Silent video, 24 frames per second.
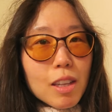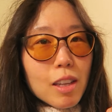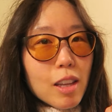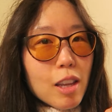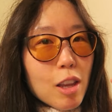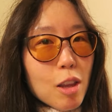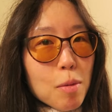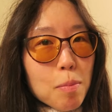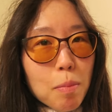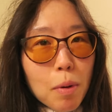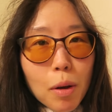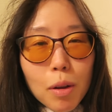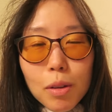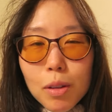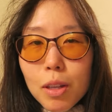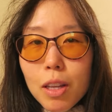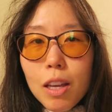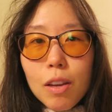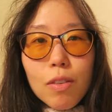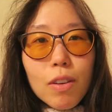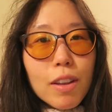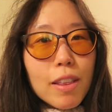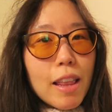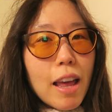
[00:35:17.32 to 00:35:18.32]
Keep on
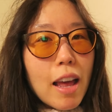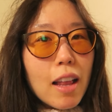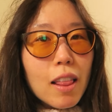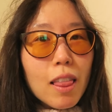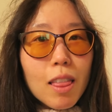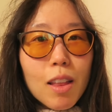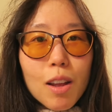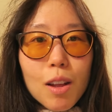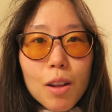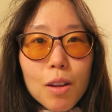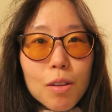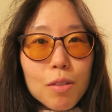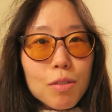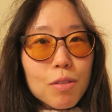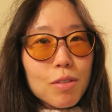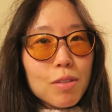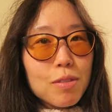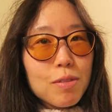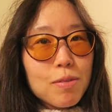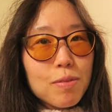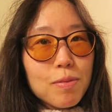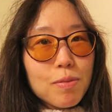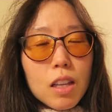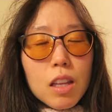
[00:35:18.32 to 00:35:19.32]
giving that love.
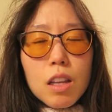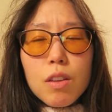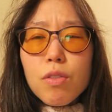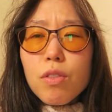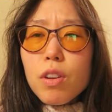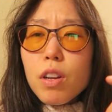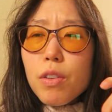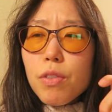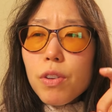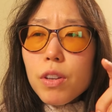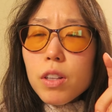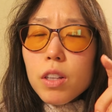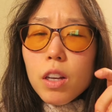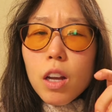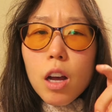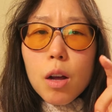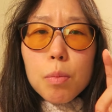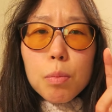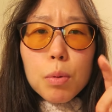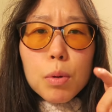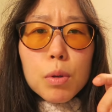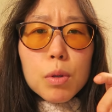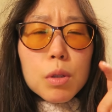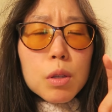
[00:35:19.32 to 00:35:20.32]
Even if it's a
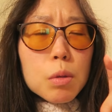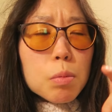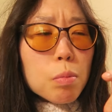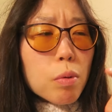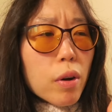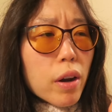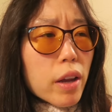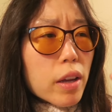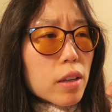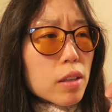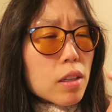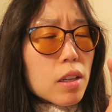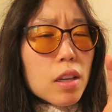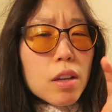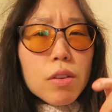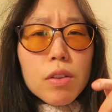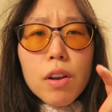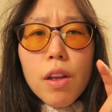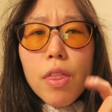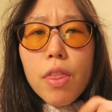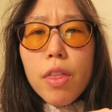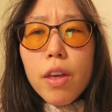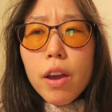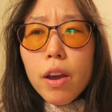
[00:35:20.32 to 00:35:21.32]
couple of sprays here
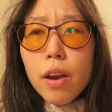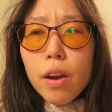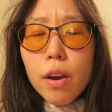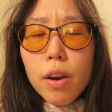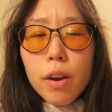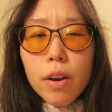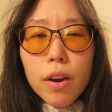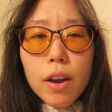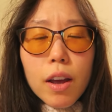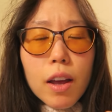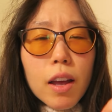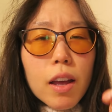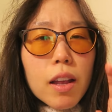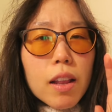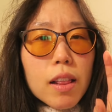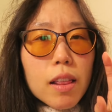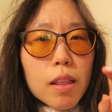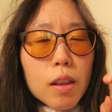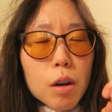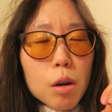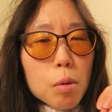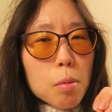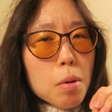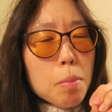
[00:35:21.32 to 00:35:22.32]
and there,
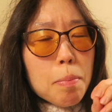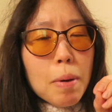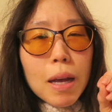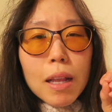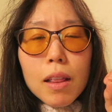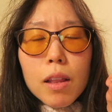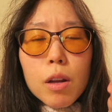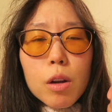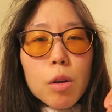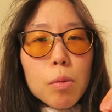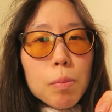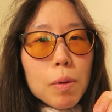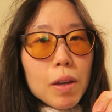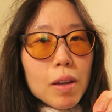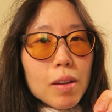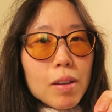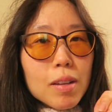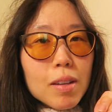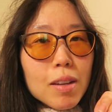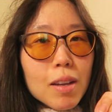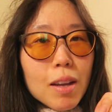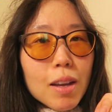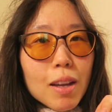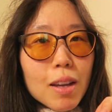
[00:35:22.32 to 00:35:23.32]
little bit by little bit,
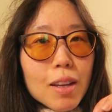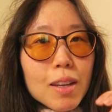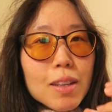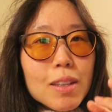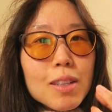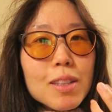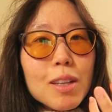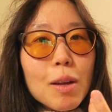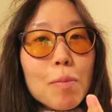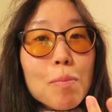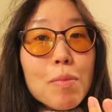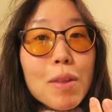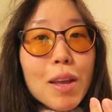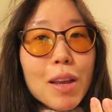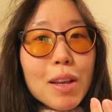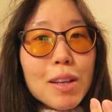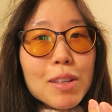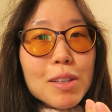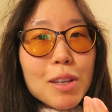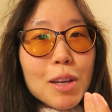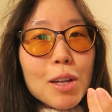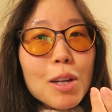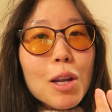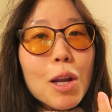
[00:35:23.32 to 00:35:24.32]

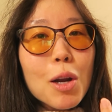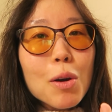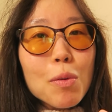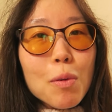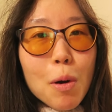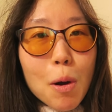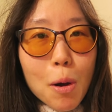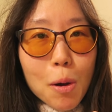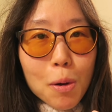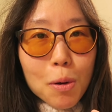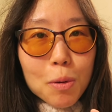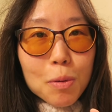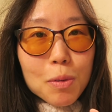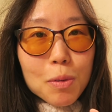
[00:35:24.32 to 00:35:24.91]
something's gonna grow,